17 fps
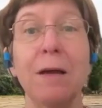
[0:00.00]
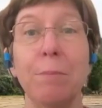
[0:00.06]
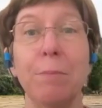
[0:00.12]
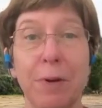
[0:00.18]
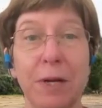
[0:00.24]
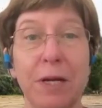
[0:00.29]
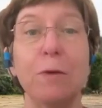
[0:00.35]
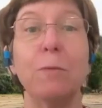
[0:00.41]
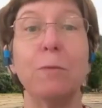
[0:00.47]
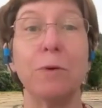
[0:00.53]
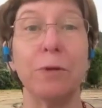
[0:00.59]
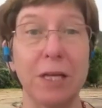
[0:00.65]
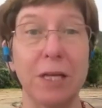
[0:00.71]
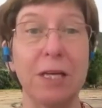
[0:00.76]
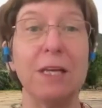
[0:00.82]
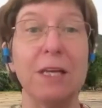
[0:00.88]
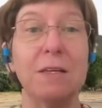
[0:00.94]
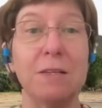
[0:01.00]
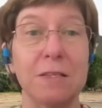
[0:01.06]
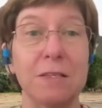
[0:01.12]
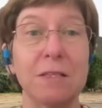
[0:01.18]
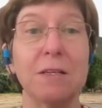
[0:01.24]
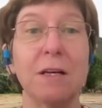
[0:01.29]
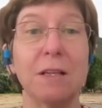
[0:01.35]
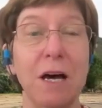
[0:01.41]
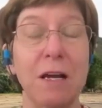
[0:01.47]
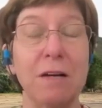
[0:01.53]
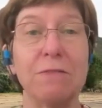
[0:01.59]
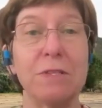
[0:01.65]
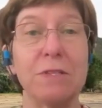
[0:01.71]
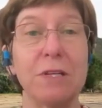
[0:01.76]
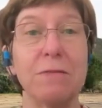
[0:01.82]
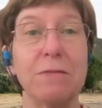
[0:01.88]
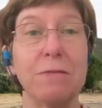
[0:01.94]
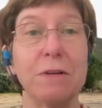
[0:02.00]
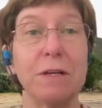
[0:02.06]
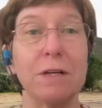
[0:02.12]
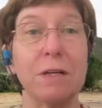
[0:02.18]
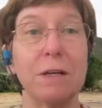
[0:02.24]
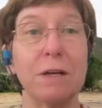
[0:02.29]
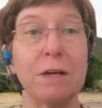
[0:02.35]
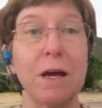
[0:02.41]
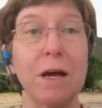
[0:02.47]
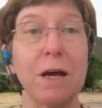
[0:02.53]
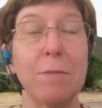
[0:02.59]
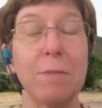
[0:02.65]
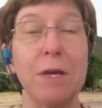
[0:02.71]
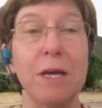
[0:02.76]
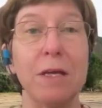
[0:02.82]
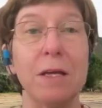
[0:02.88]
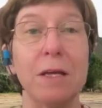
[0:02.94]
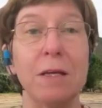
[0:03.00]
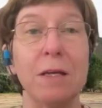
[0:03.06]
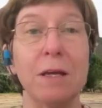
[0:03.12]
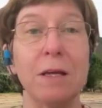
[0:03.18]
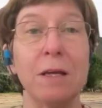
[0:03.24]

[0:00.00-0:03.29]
but it will ease a lot of suffering. I mean,